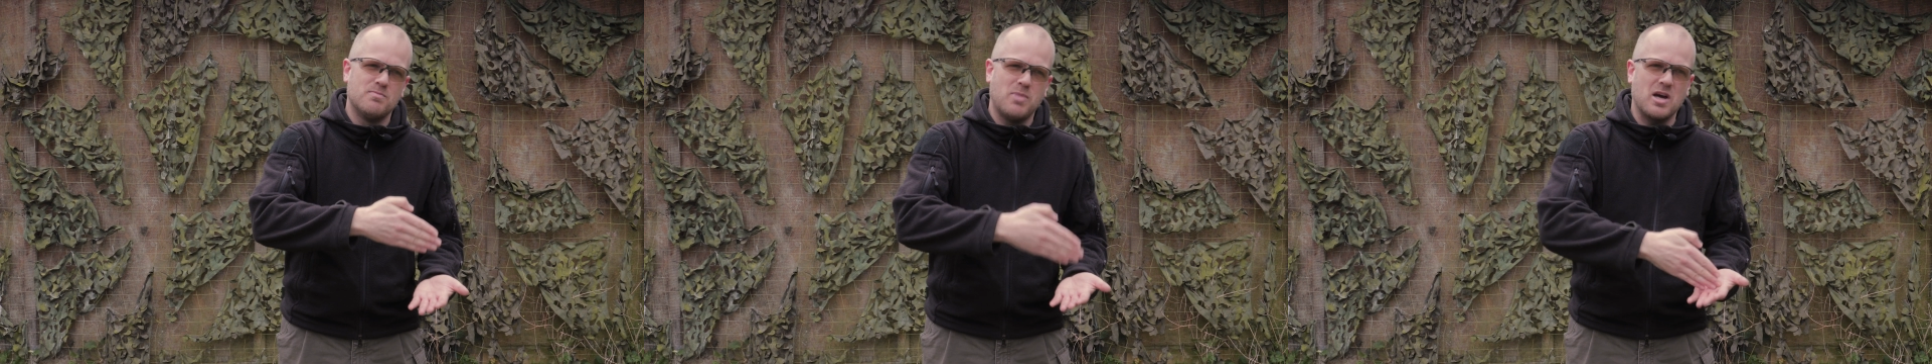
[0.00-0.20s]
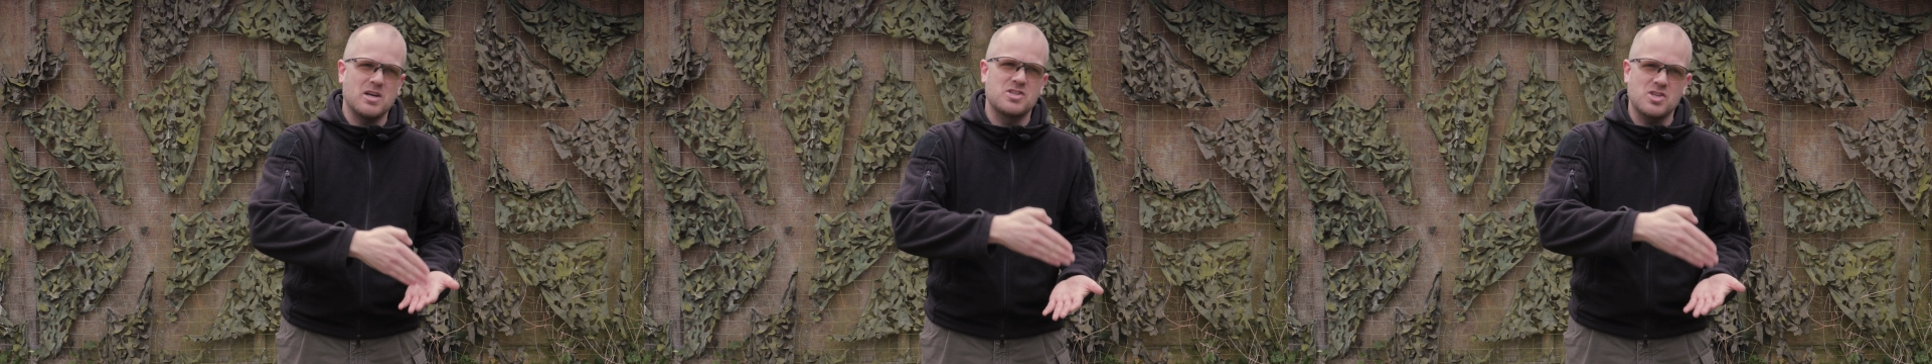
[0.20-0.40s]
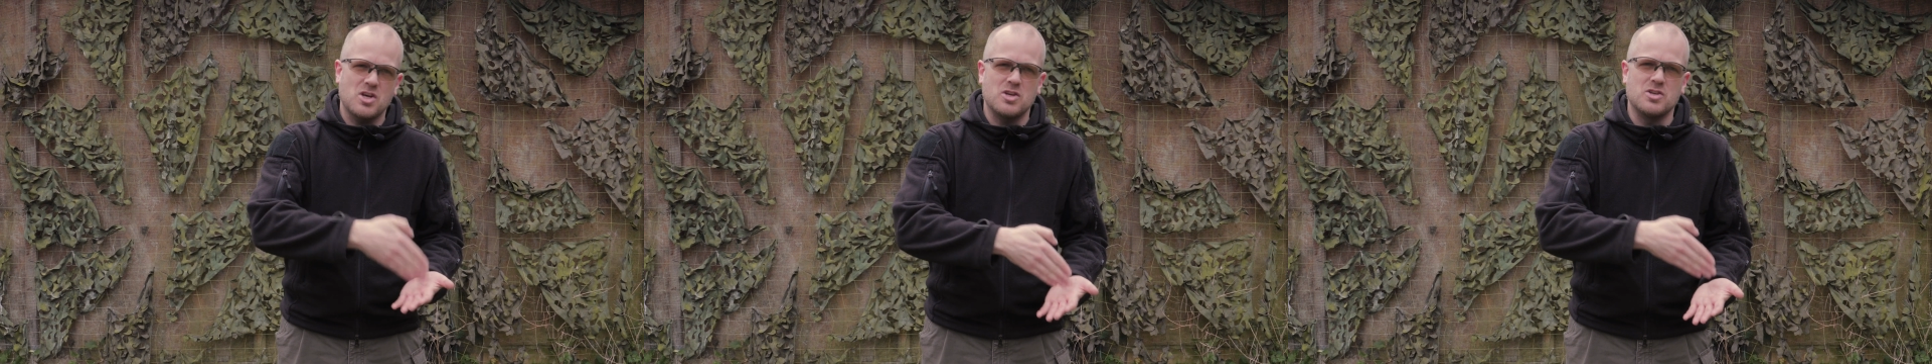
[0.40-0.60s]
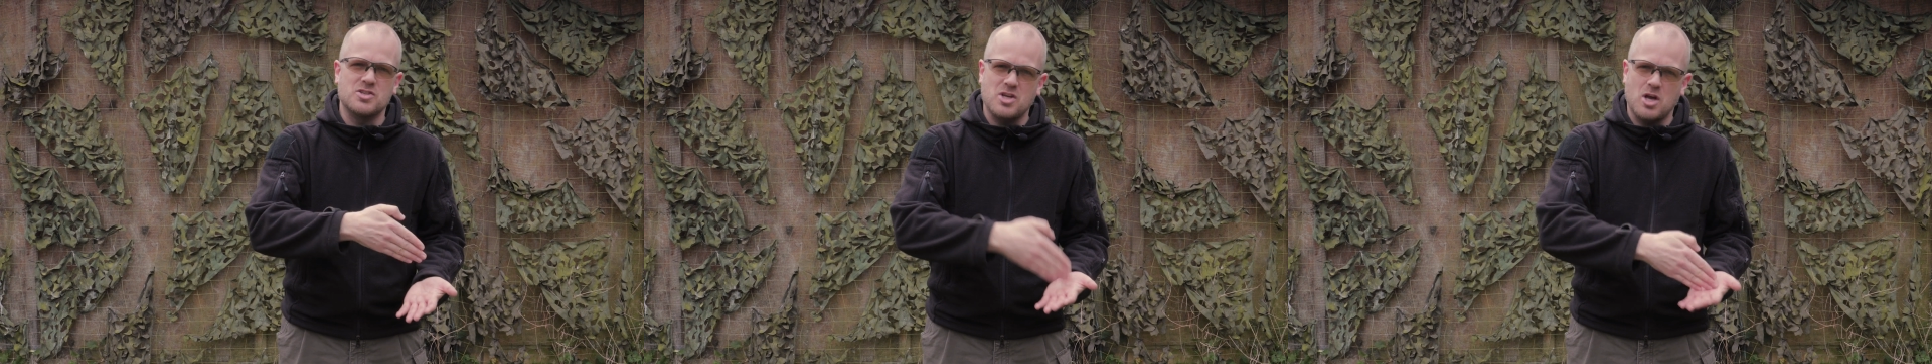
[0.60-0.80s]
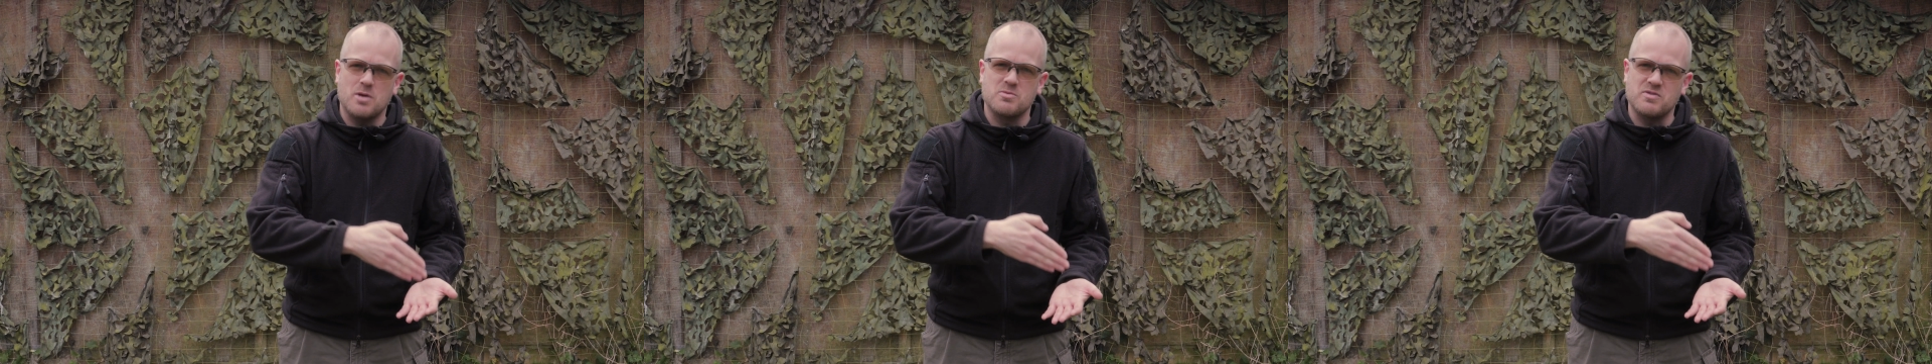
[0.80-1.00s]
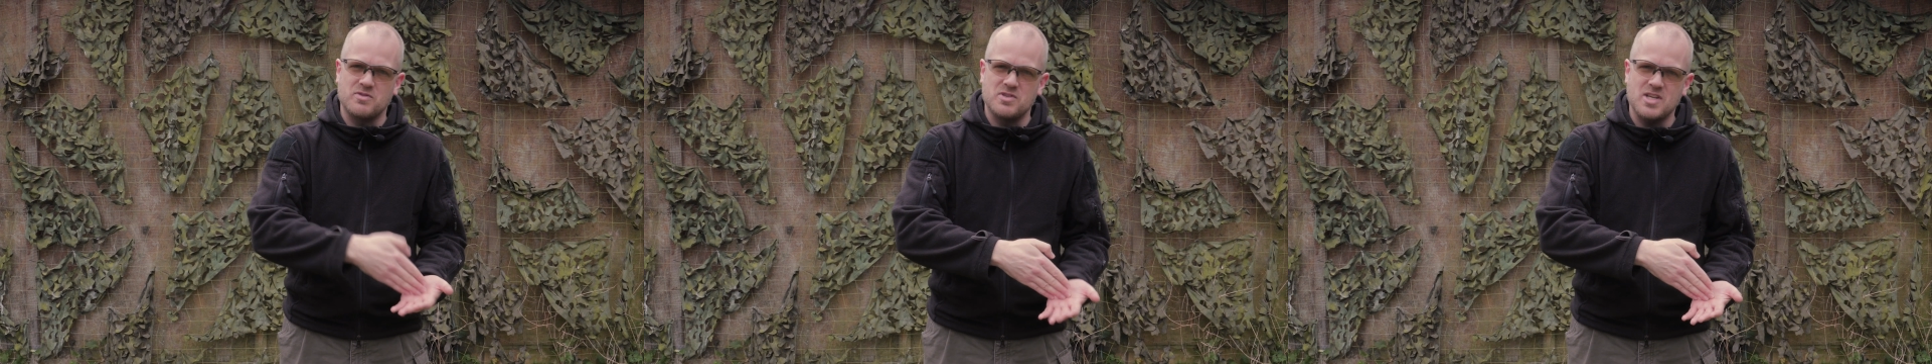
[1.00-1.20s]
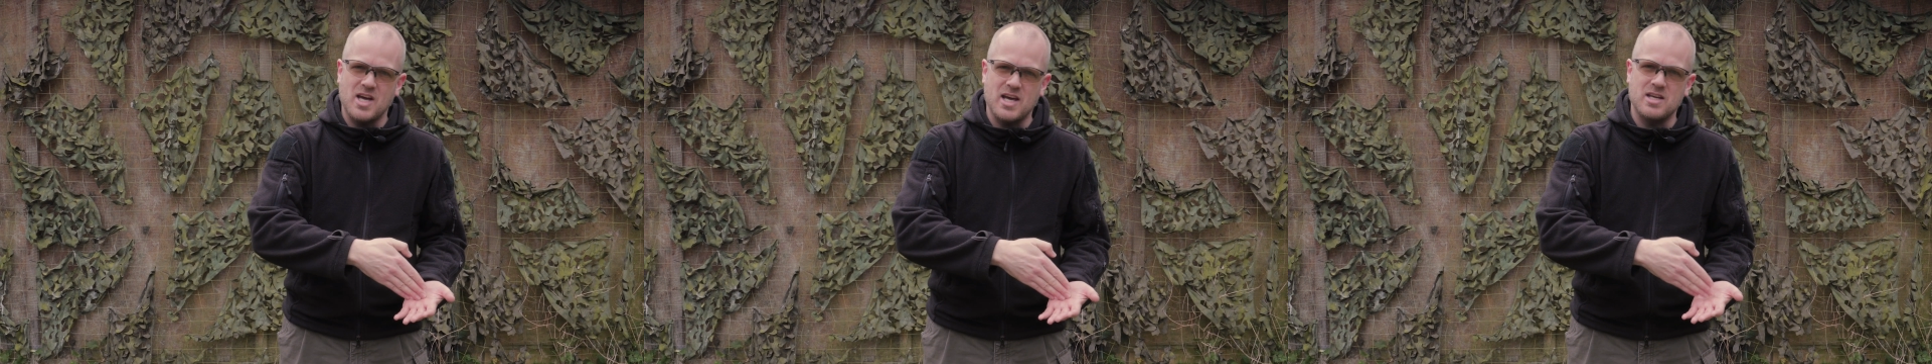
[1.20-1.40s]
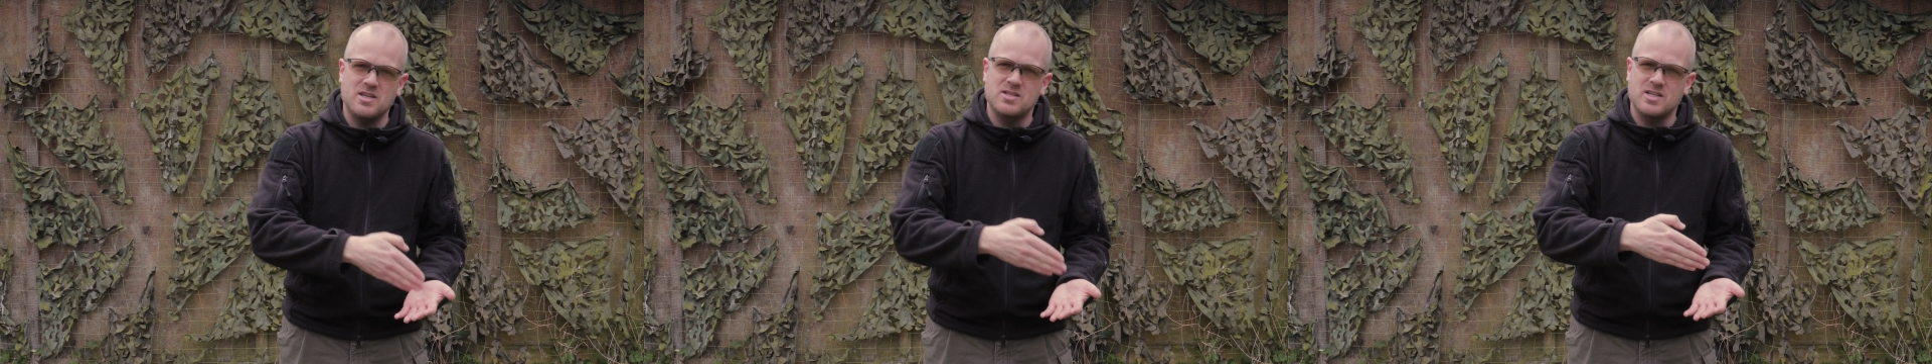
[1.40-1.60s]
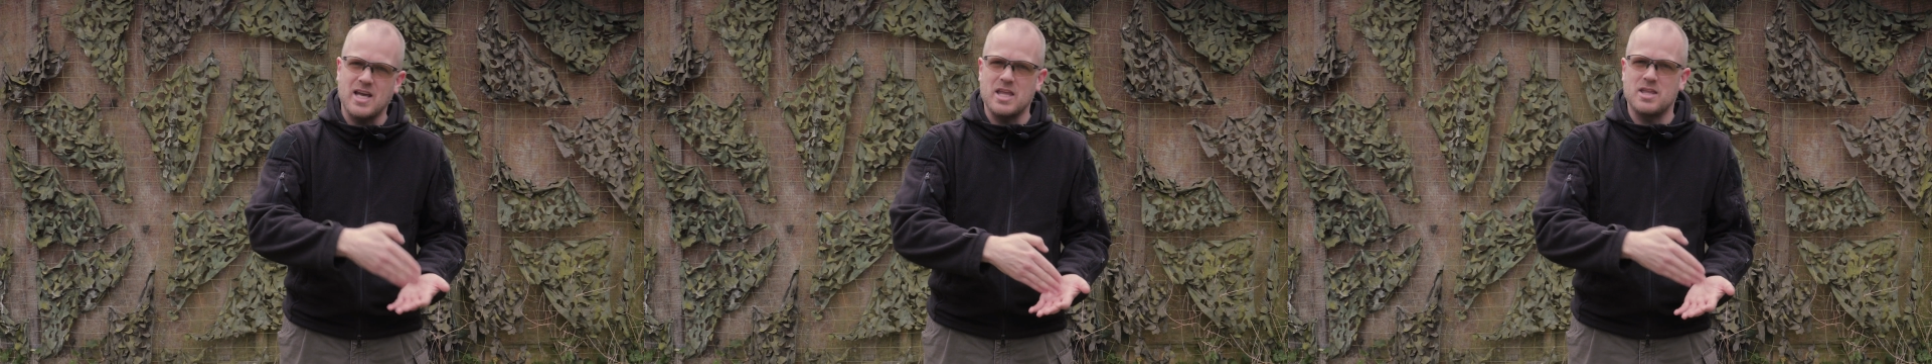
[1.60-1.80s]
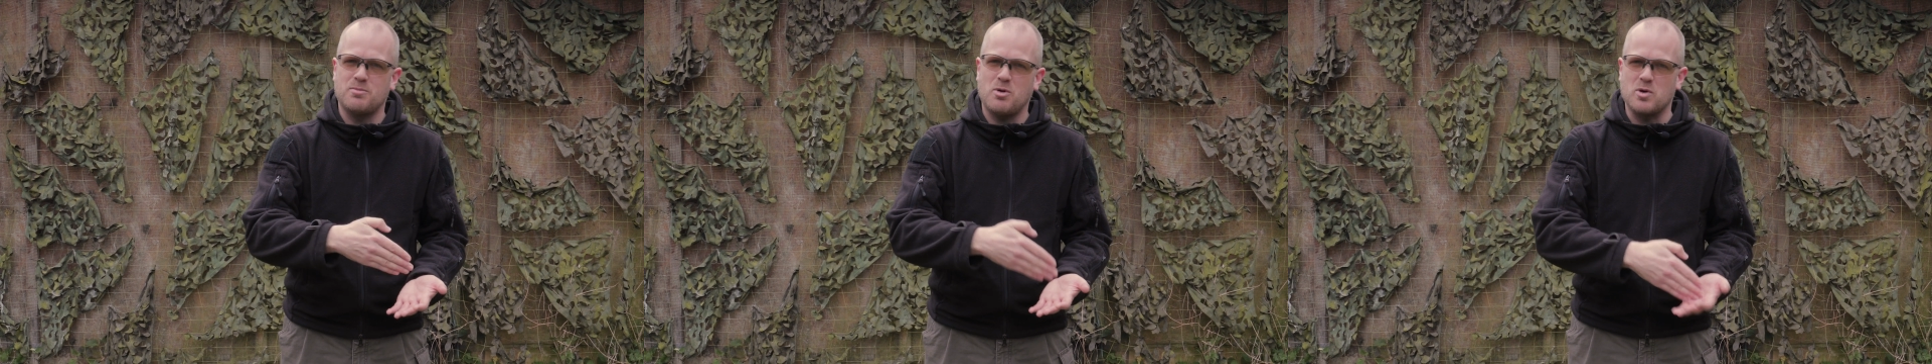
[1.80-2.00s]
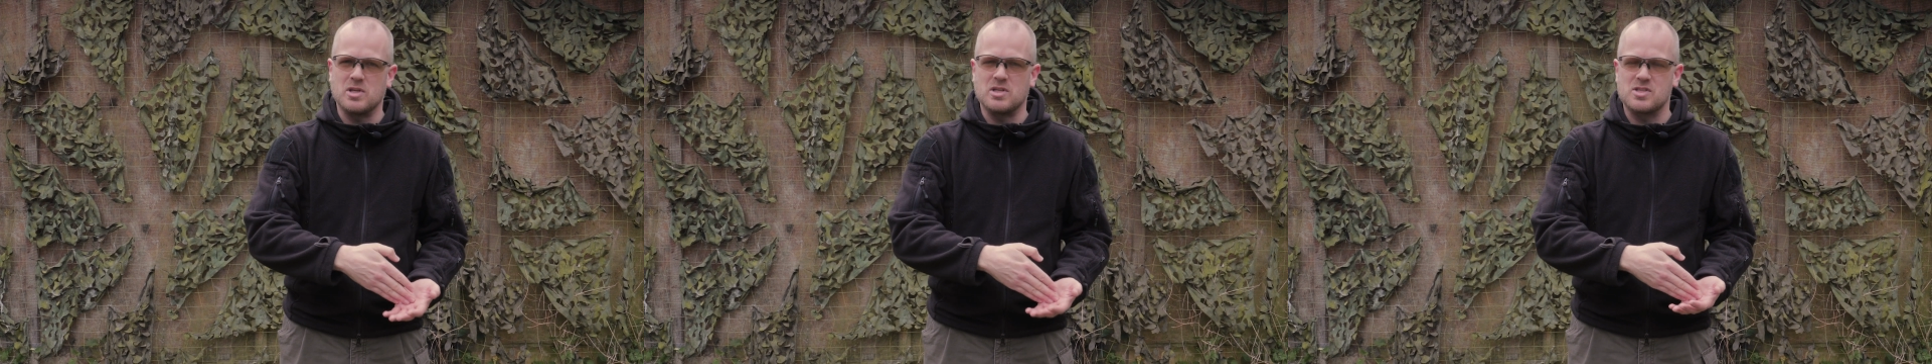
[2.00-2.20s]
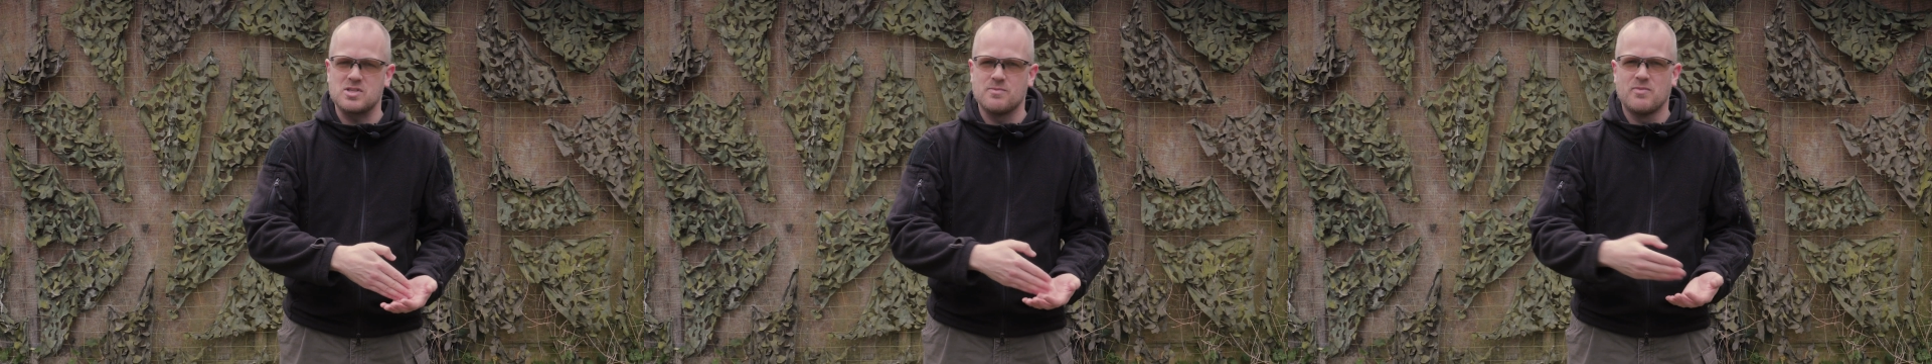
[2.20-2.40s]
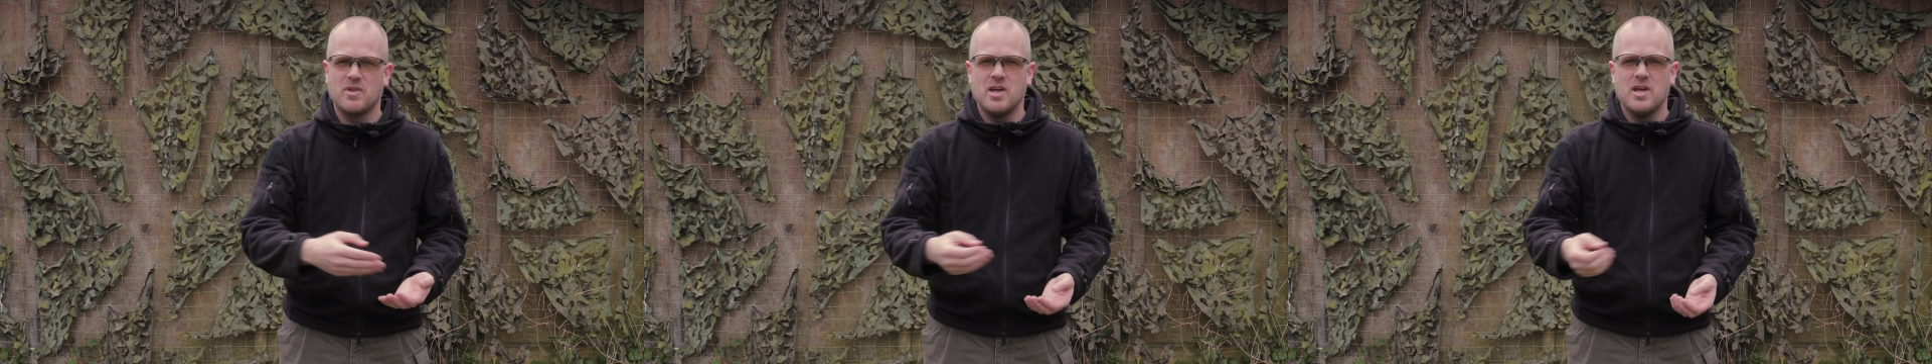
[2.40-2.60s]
by certain times of the day to get the points.